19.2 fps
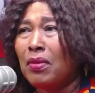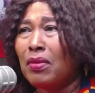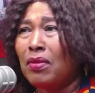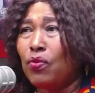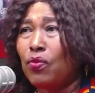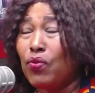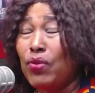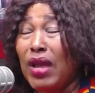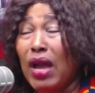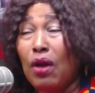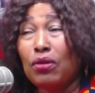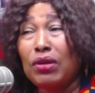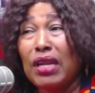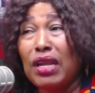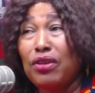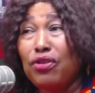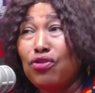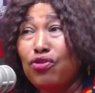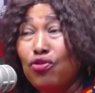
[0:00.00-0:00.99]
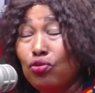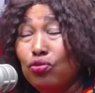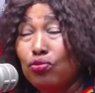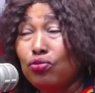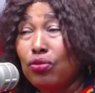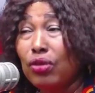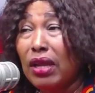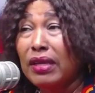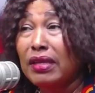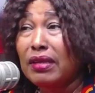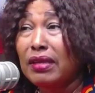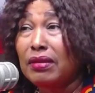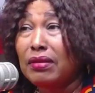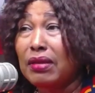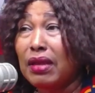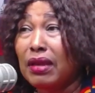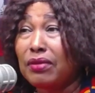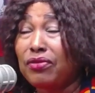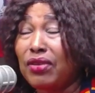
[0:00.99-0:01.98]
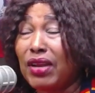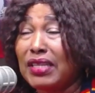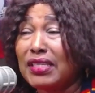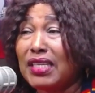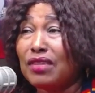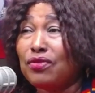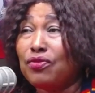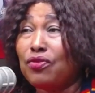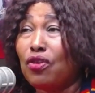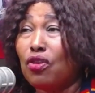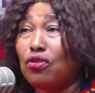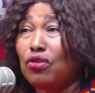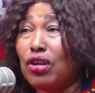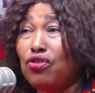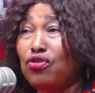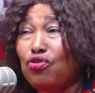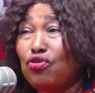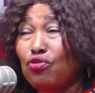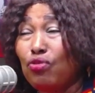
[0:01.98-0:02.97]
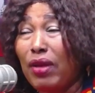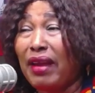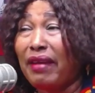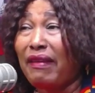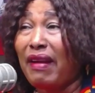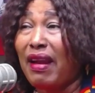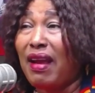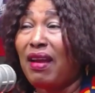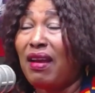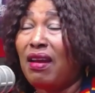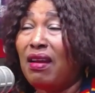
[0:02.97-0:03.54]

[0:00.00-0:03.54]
We are on a new trajectory, on a new era.